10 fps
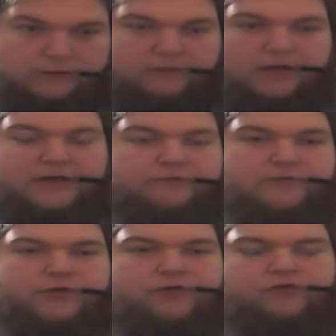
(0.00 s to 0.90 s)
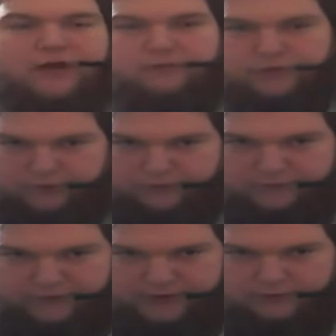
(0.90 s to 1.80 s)
When I did reviews, I would do the
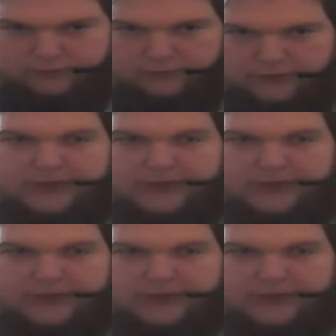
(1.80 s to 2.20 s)
video,